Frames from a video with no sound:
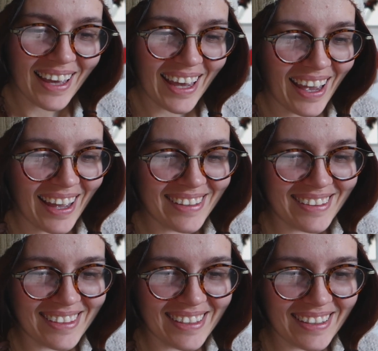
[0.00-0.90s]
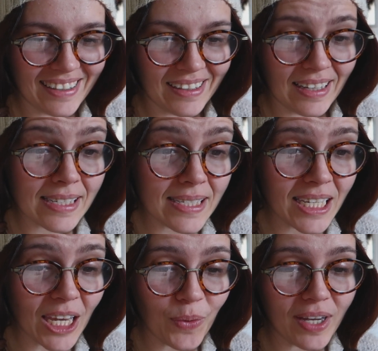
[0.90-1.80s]
And it's a
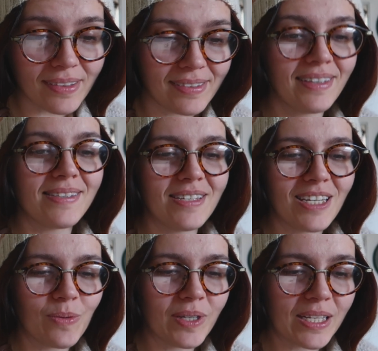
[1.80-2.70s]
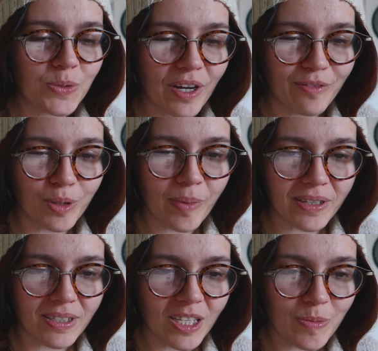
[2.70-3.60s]
DK weight. It's a DK weight. That's why I've
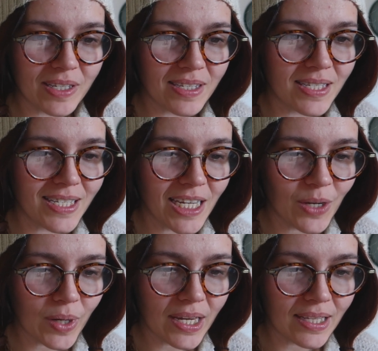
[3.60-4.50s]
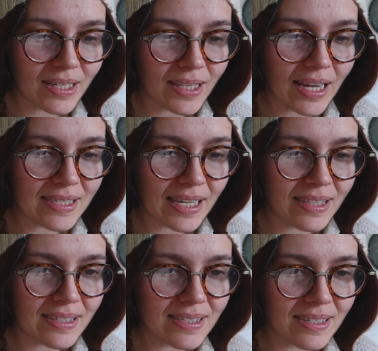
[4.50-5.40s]
bookmarked it. It's because it's a DK weight and it has like
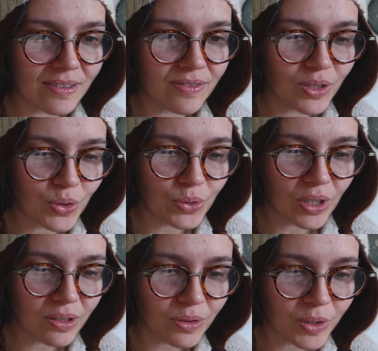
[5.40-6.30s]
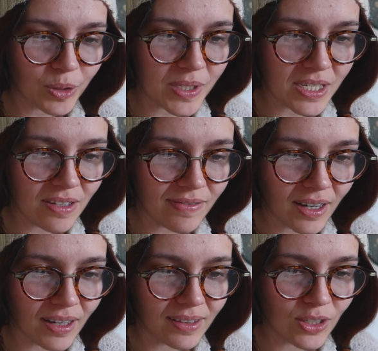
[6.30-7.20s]
this very cool colorwork motif.
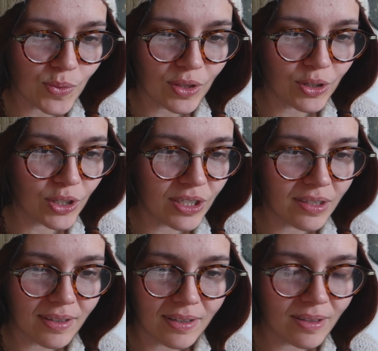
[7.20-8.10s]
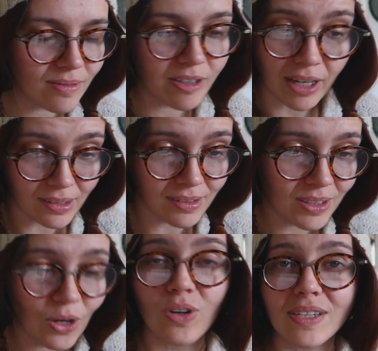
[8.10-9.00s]
This would look great,
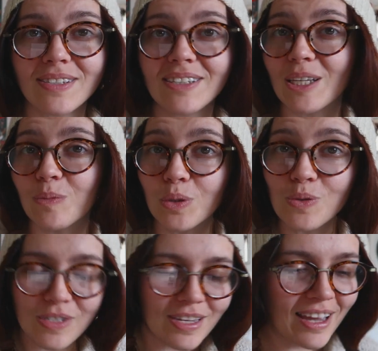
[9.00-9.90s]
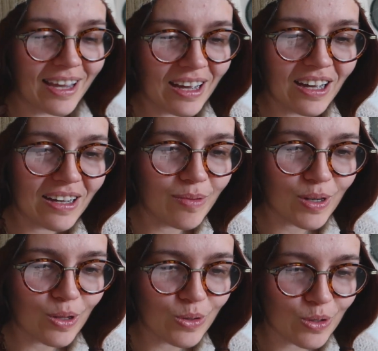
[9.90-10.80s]
honestly, in boots. But
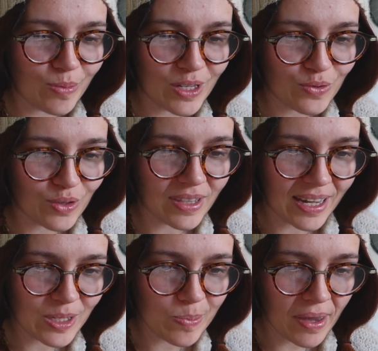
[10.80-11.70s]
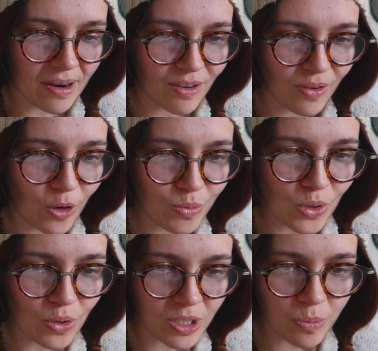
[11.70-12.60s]
it also makes for a nice pair of home
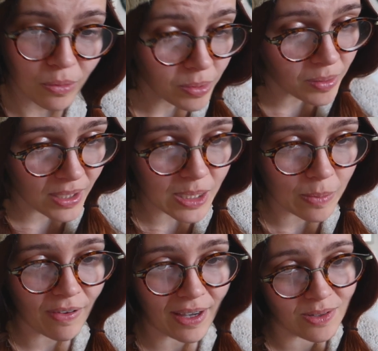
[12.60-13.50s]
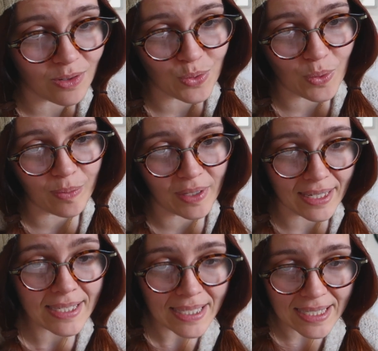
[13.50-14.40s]
socks. It probably knits up faster as well
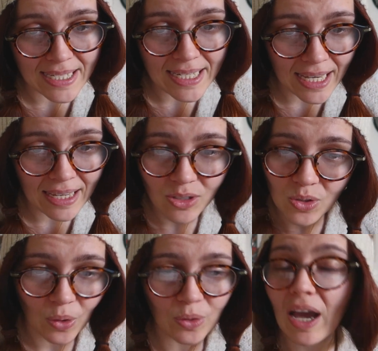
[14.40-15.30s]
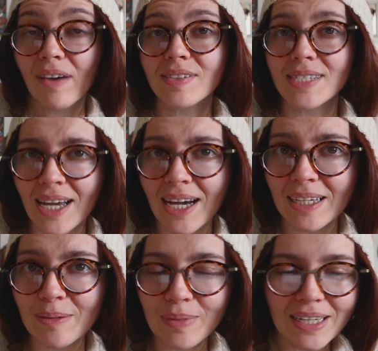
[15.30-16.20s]
because it's DK, so you have
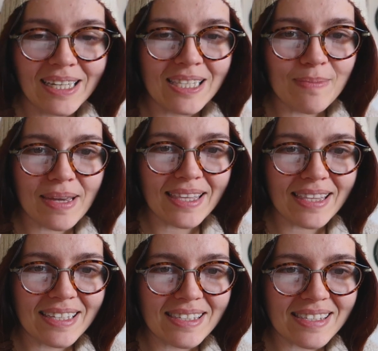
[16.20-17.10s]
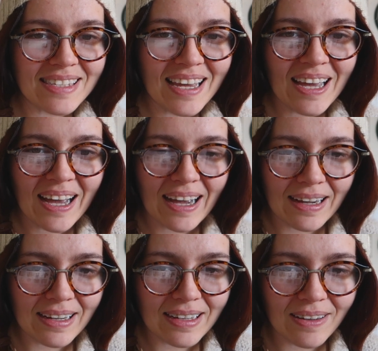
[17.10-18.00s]
time to make this.
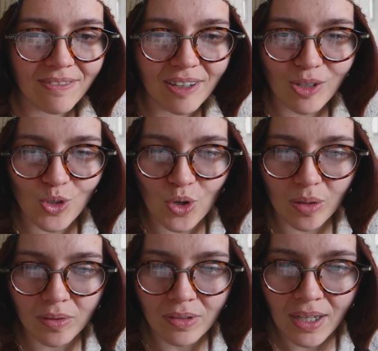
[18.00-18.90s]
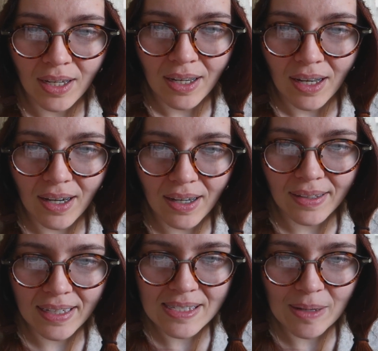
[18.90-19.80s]
Very enjoyable.
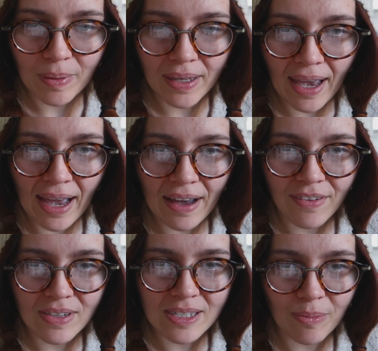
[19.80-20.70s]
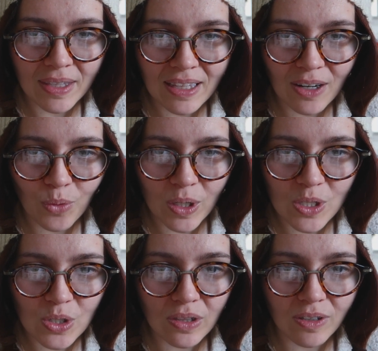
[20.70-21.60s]
Next up, I have something that I've
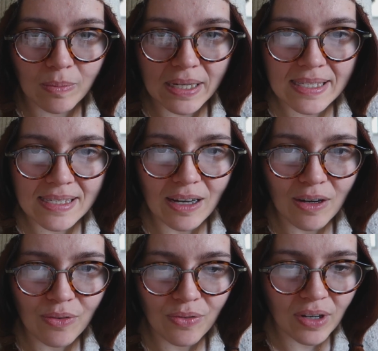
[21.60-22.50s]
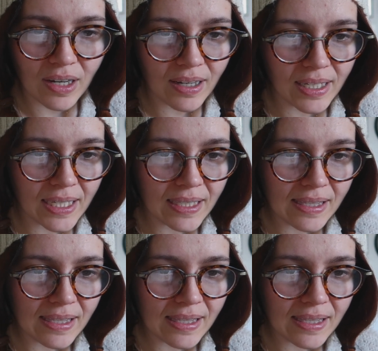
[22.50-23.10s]
wanted to learn myself in